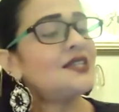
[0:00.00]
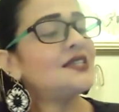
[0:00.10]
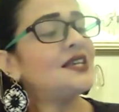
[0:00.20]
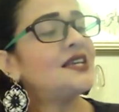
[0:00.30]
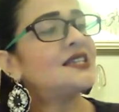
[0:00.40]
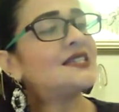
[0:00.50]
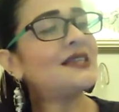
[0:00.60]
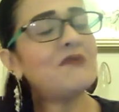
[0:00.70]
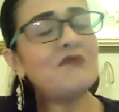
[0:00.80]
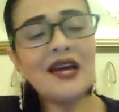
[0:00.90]
This is
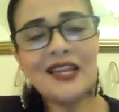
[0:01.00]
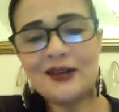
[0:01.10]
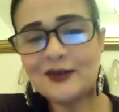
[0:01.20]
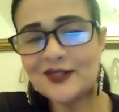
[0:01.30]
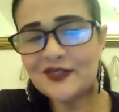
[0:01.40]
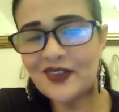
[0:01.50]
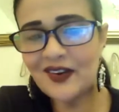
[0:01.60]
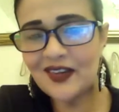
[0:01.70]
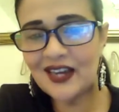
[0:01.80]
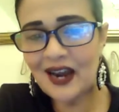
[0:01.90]
somebody who is
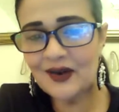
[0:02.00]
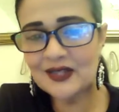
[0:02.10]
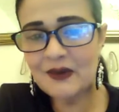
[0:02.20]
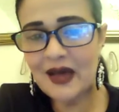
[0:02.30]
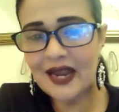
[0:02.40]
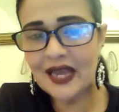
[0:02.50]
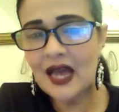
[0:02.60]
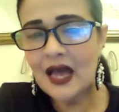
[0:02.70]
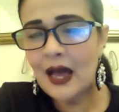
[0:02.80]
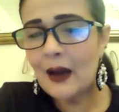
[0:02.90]
very charismatic.
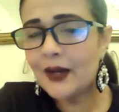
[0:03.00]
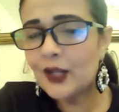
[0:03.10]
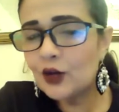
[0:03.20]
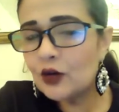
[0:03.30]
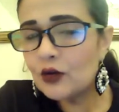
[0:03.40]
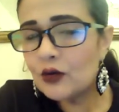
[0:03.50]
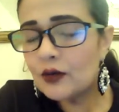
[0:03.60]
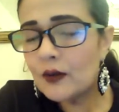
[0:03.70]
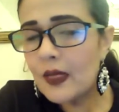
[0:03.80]
But you know,